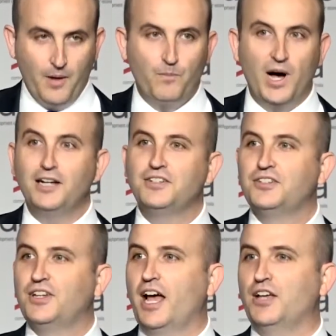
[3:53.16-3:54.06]

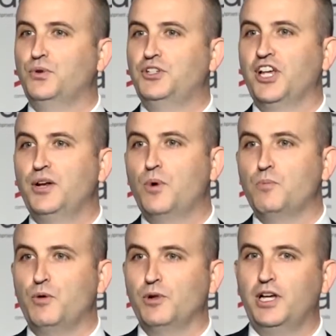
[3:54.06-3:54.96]
But, as we said when
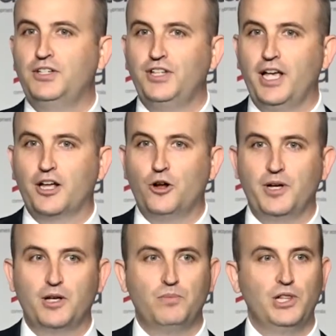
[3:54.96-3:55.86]
we released the
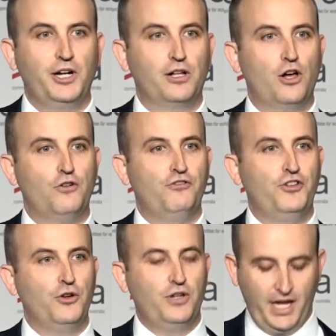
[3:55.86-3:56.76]
economic and political
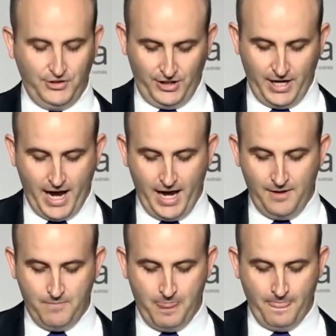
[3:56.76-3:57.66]
overview
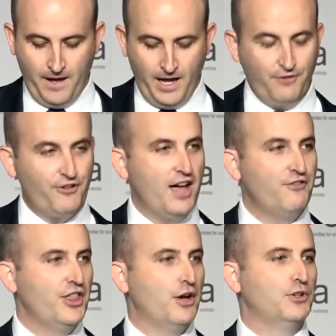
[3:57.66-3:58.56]
yesterday, if
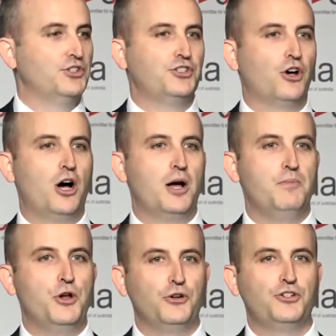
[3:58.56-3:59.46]
ever there was a
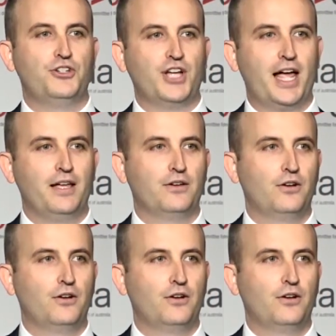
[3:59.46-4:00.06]
time not to take